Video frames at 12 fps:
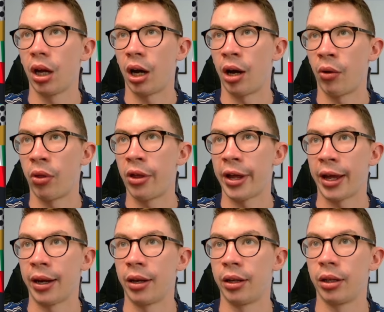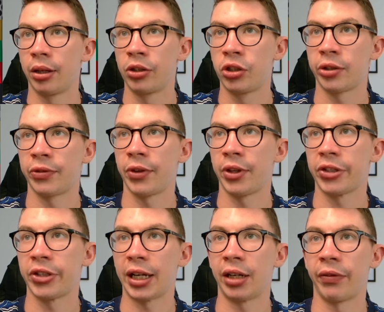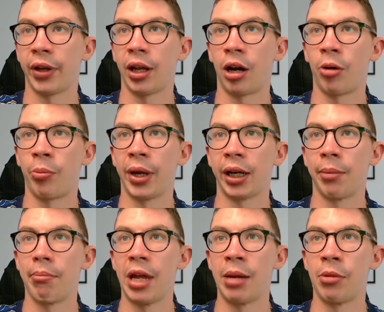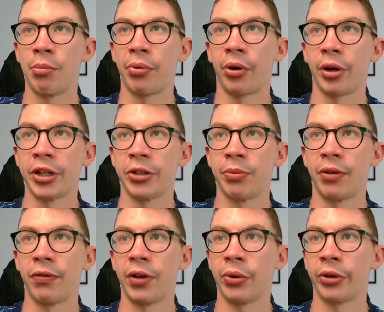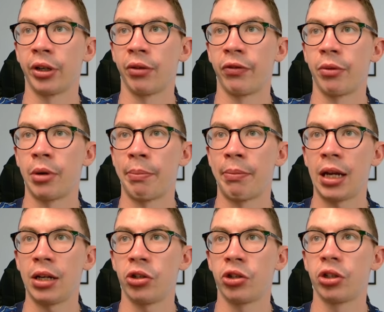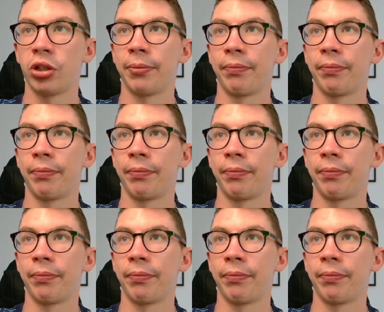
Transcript: I'll then, just for the sake of it, I'll pick a minimum price midfielder for my bench.